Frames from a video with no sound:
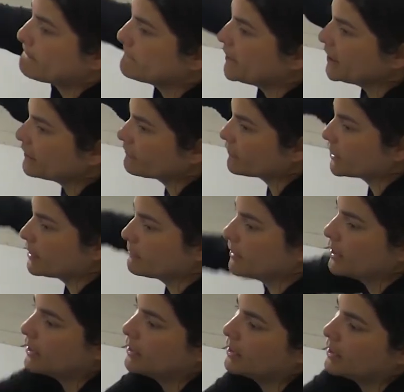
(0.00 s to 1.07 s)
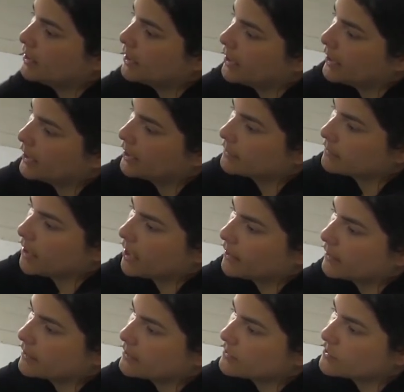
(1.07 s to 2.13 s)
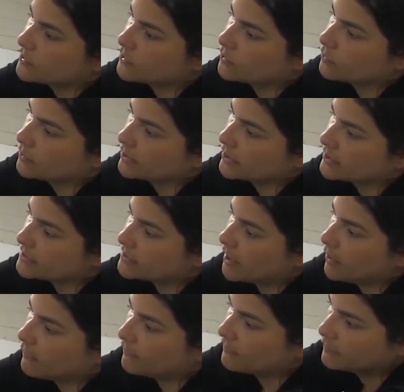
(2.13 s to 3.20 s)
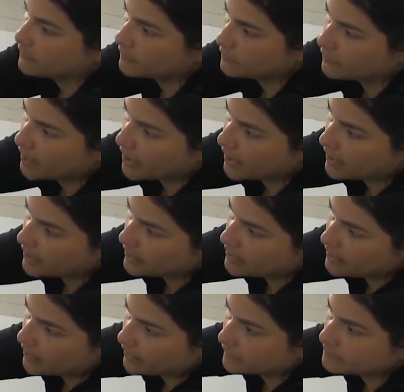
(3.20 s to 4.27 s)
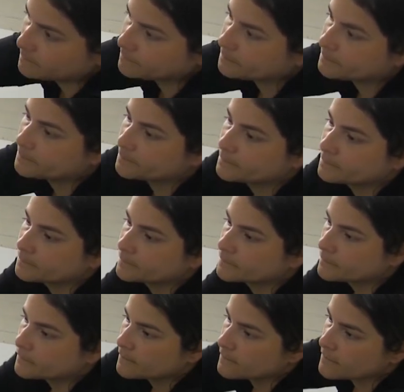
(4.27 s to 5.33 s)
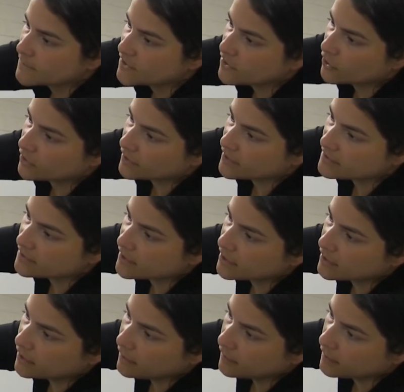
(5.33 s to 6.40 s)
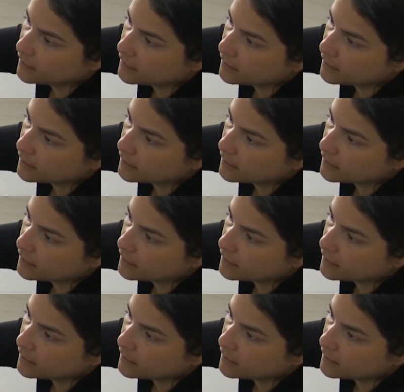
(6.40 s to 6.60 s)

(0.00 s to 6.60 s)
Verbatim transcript: bike frame and lock it into itself right here. Turn this key,